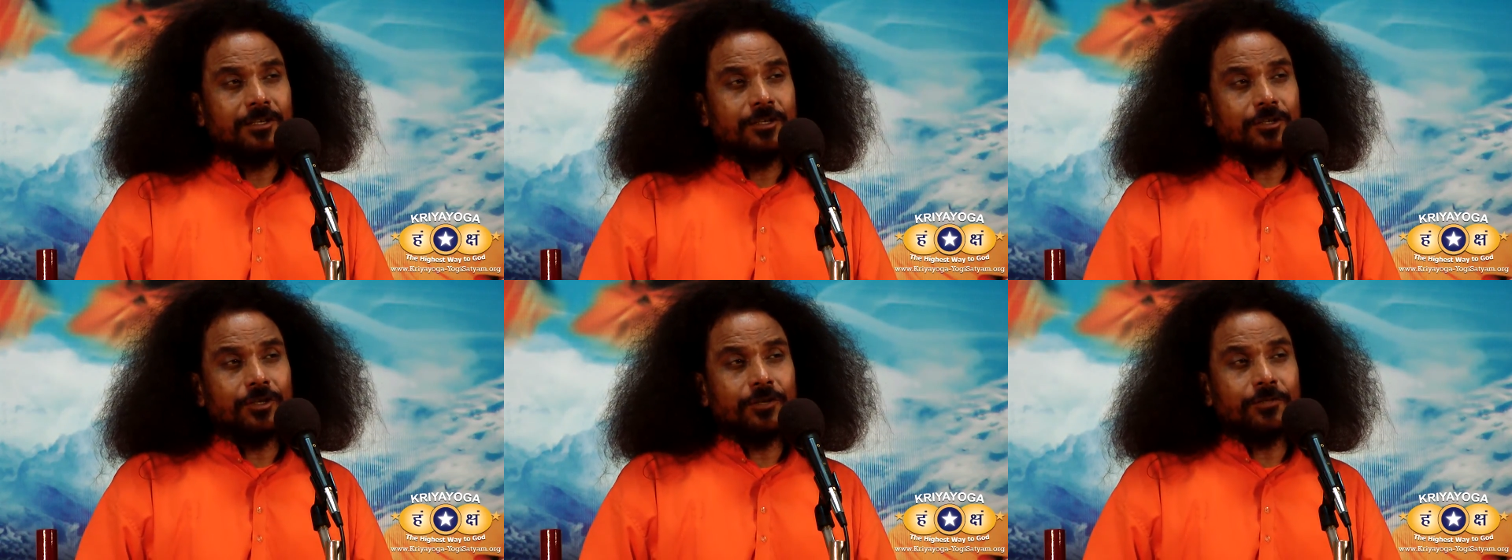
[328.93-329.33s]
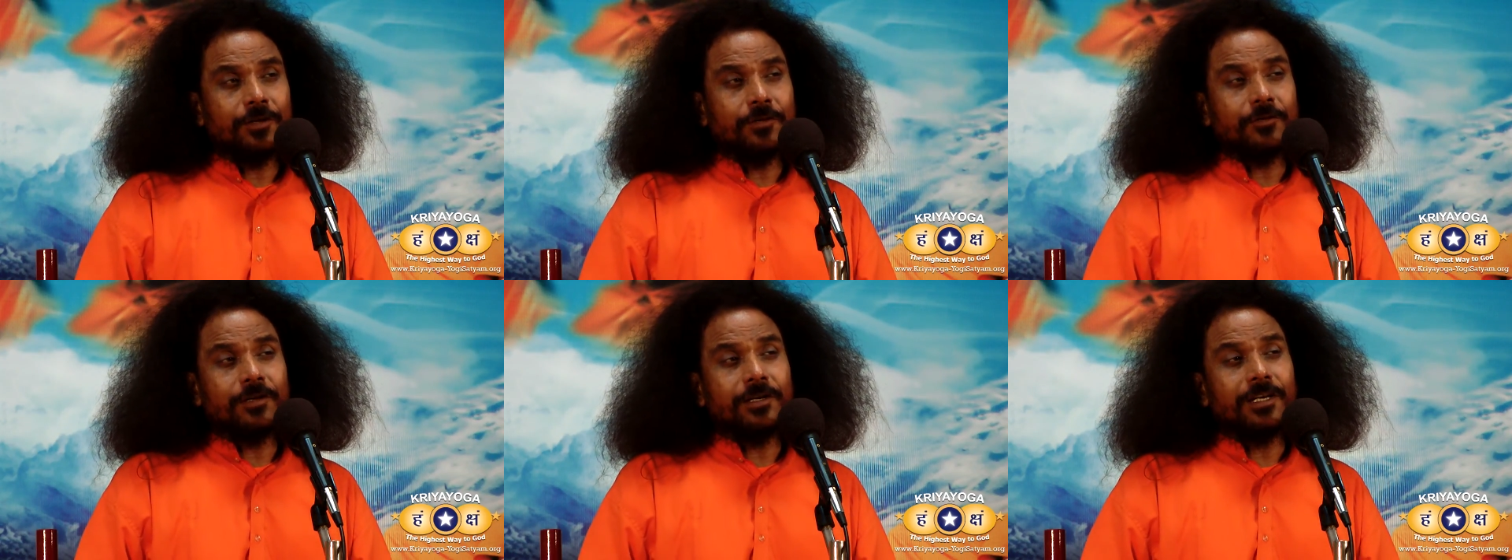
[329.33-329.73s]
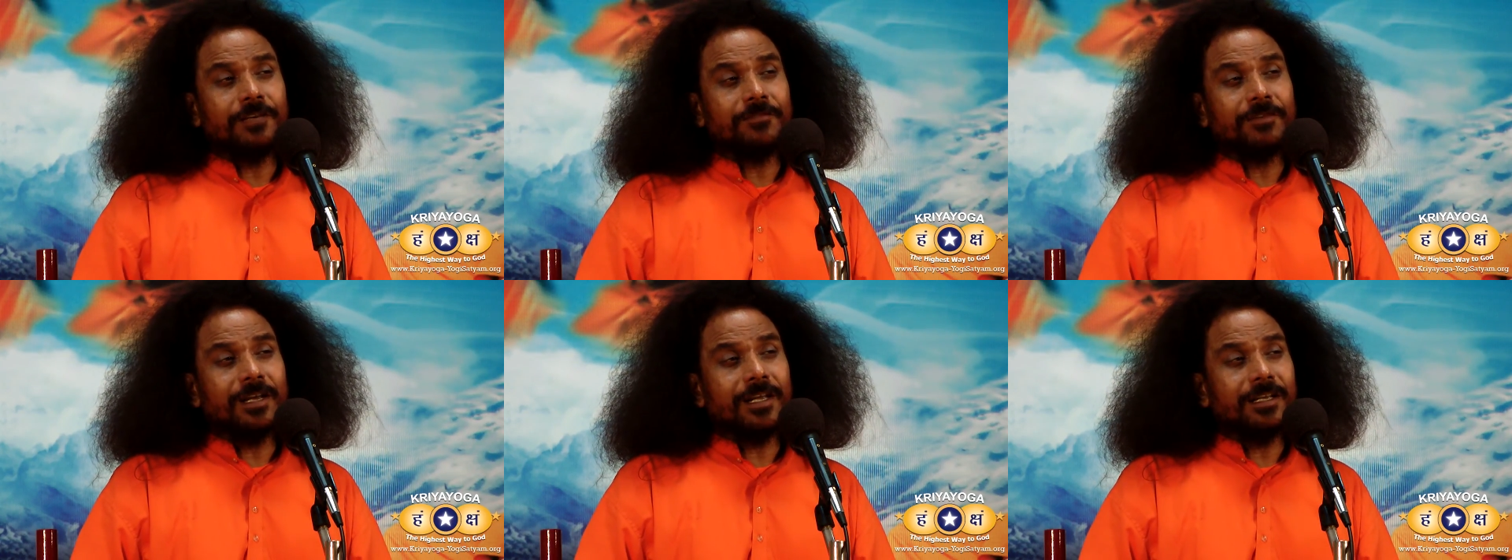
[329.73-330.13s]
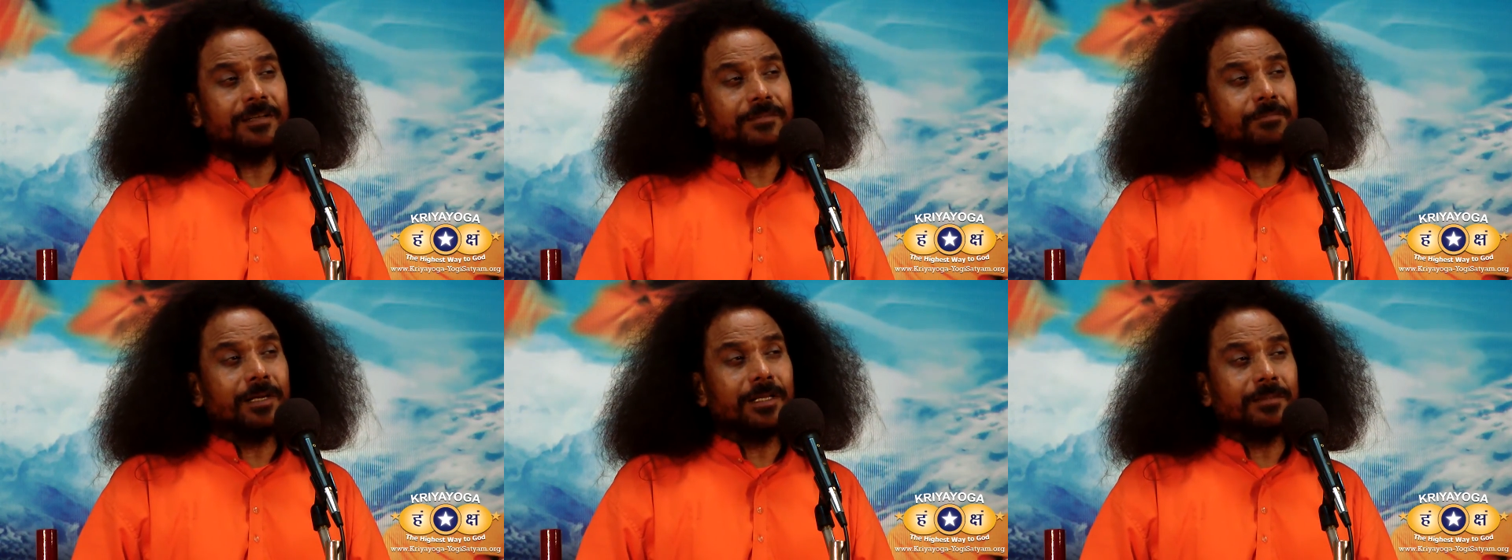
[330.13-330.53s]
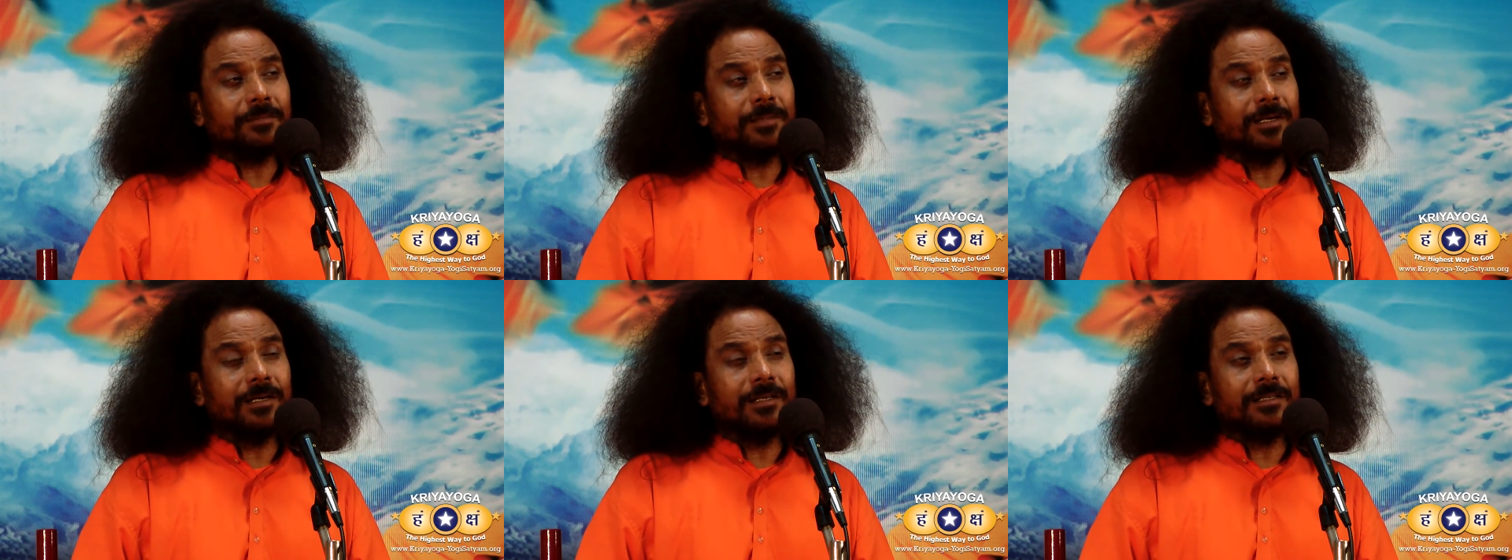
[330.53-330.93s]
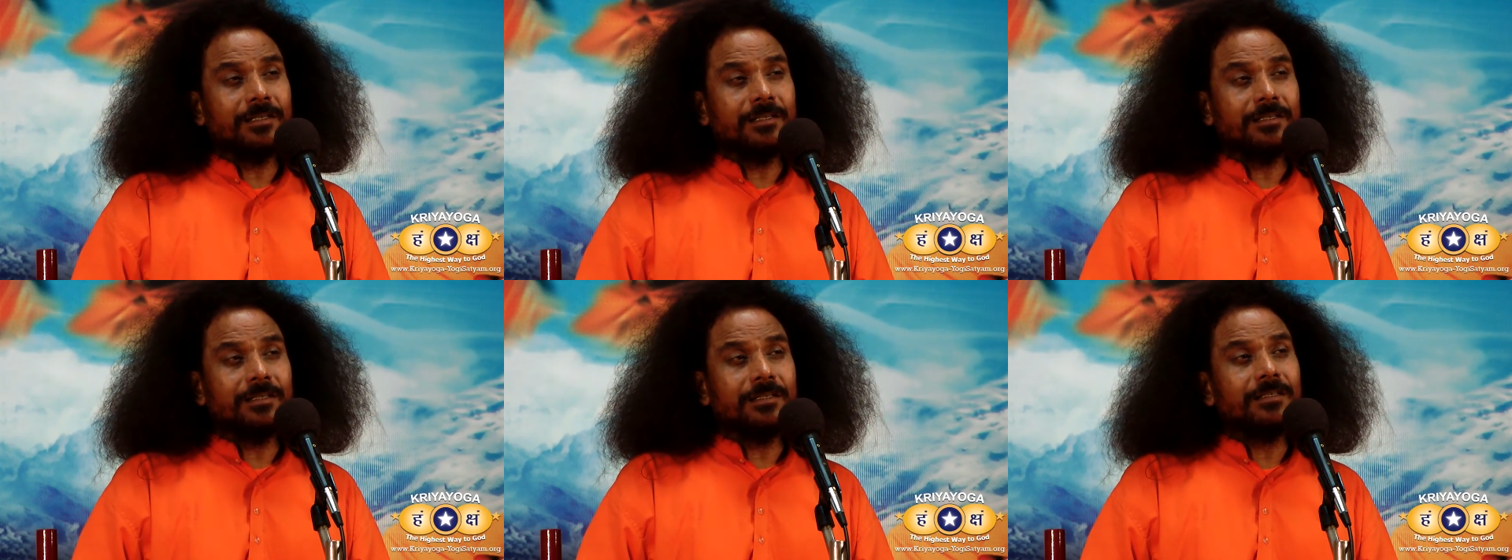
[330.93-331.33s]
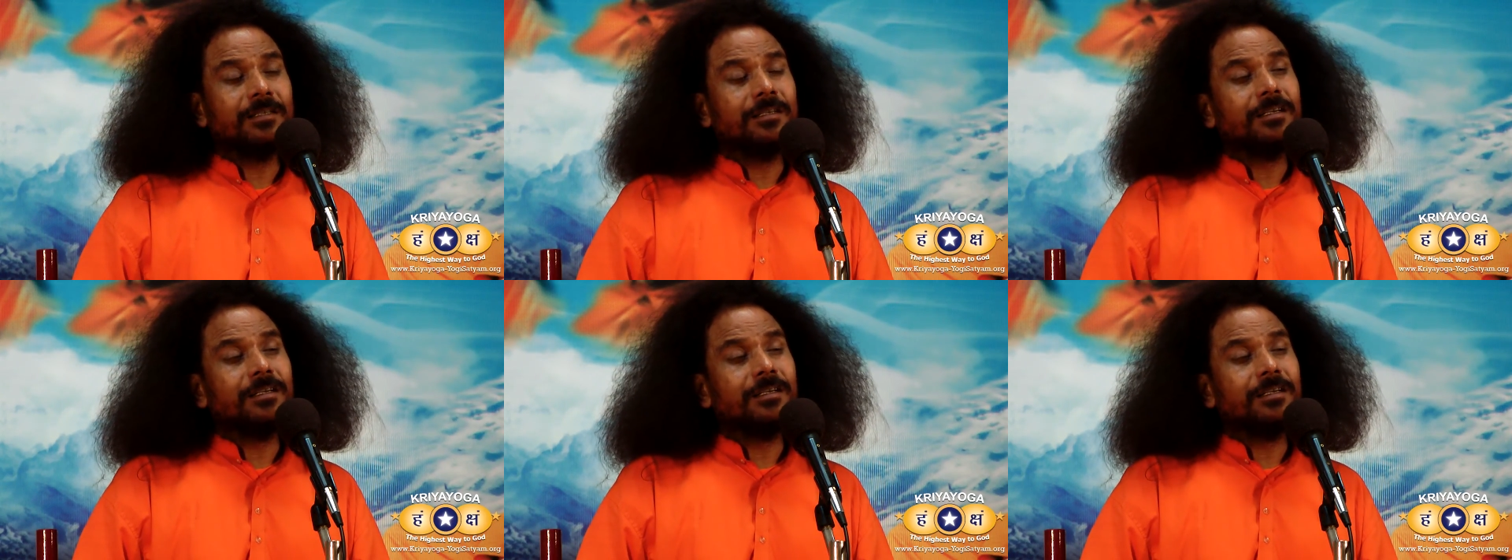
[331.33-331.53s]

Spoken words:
you will live like Mahatma Gandhiji,